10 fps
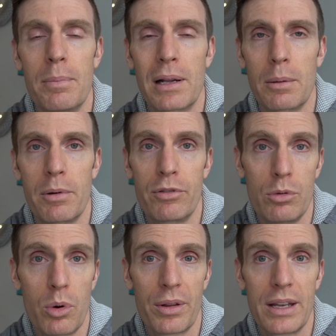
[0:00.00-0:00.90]
Picked up a
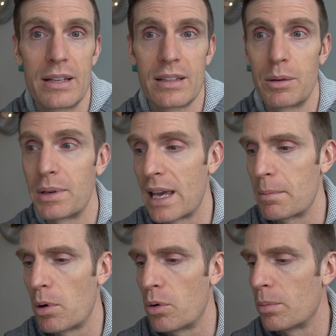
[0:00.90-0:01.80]
few more things, and then we
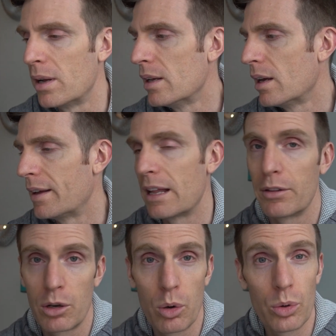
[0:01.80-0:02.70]
came home. And now
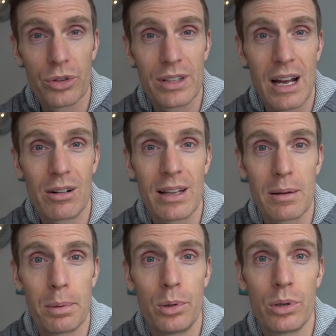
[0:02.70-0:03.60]
Nicole's down at
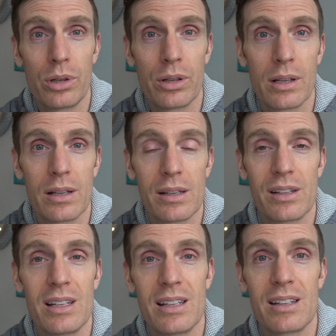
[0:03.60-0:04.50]
the pool.
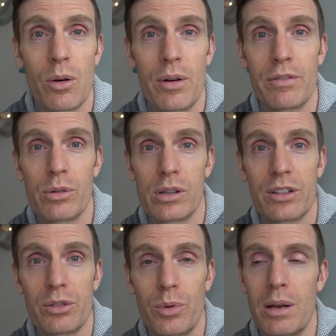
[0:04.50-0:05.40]
She's going for a
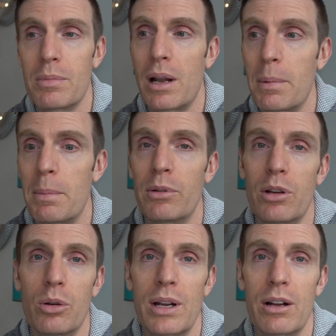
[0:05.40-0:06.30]
swim, and I'm about
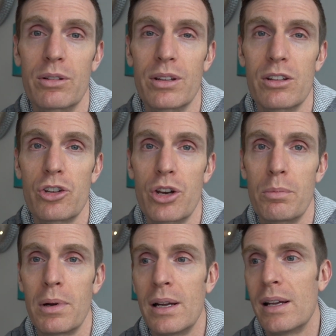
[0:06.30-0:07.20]
to go down to the
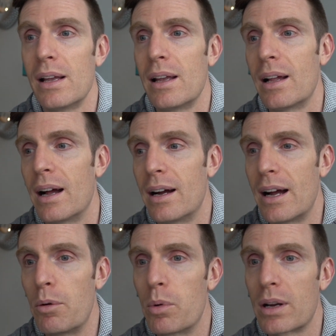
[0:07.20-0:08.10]
gym
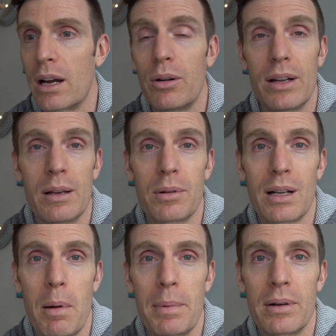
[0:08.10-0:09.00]
and work out, and then we're
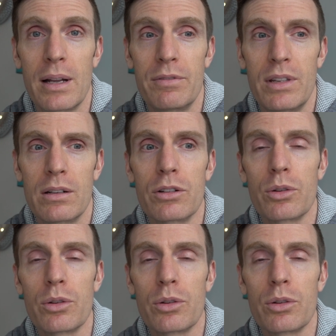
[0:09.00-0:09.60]
gonna come up here and have dinner.